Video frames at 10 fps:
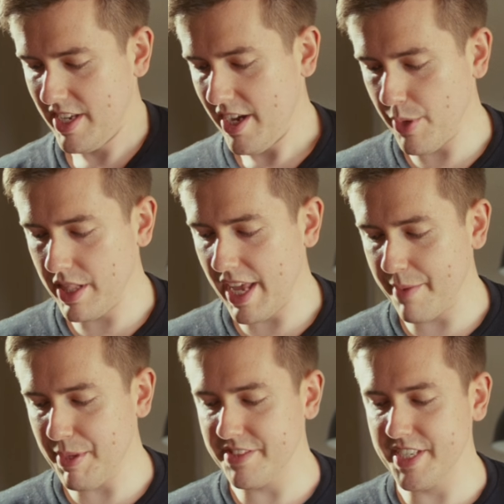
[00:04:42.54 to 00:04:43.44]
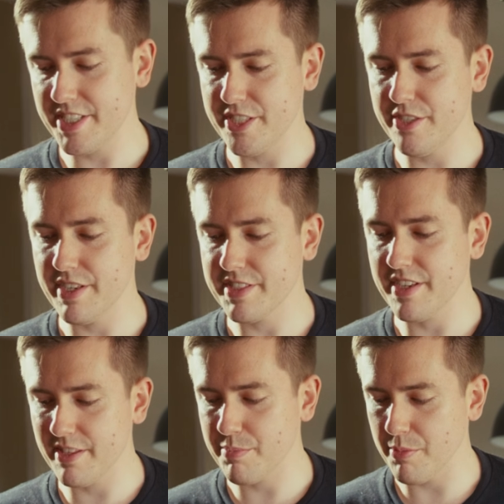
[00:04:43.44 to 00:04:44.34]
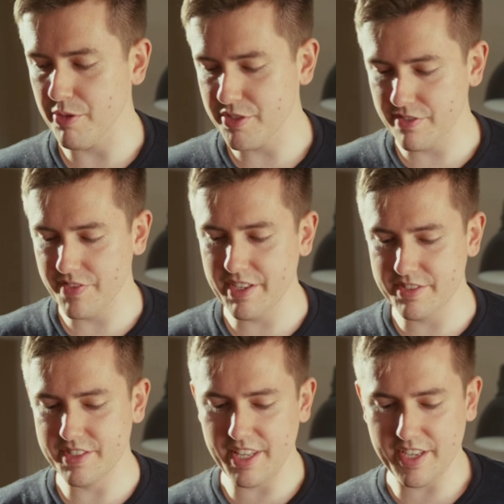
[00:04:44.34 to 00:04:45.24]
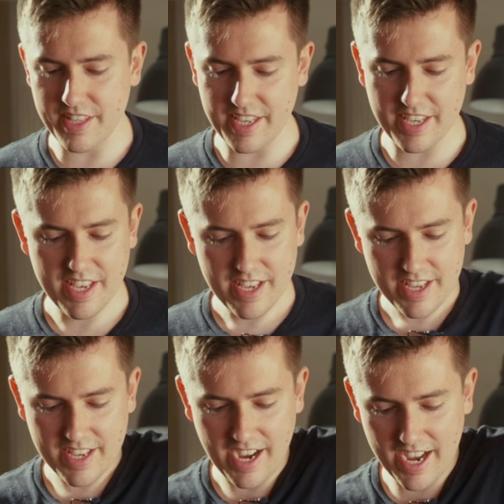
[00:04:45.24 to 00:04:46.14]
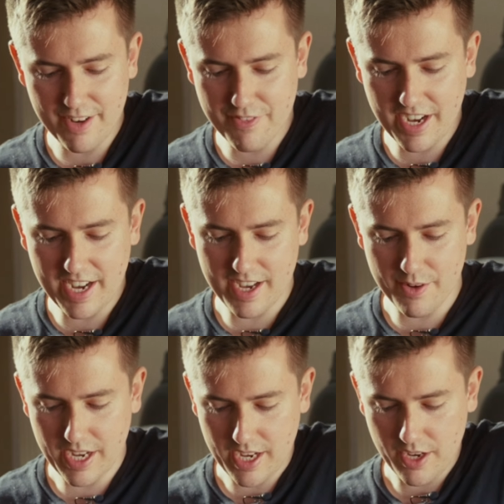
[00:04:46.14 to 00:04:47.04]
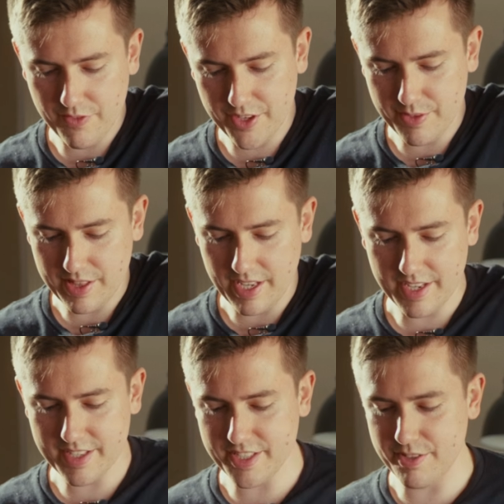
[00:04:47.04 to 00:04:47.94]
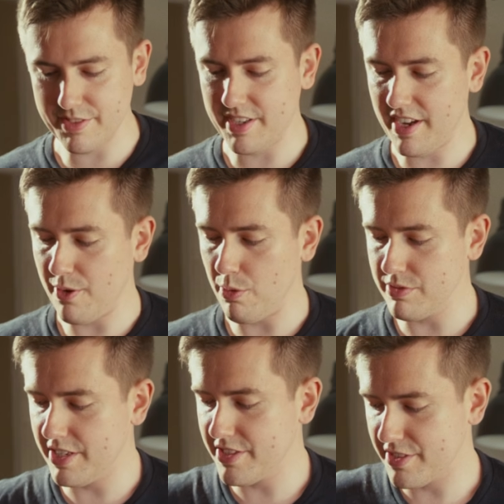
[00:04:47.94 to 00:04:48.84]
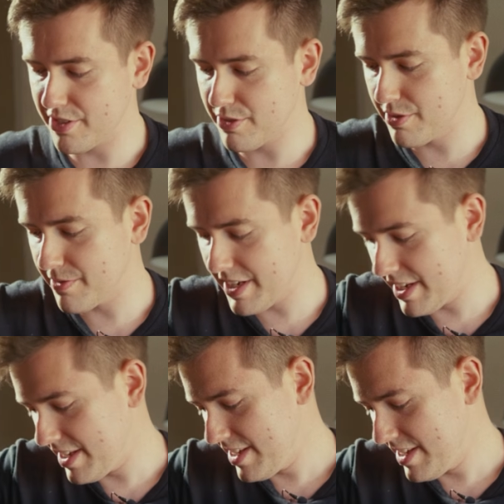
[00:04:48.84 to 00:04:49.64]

And what I like about this thing too, and I saw it in the promotional videos, is that you could kind of rig it out however you would like. So it's not only just a shoulder rig.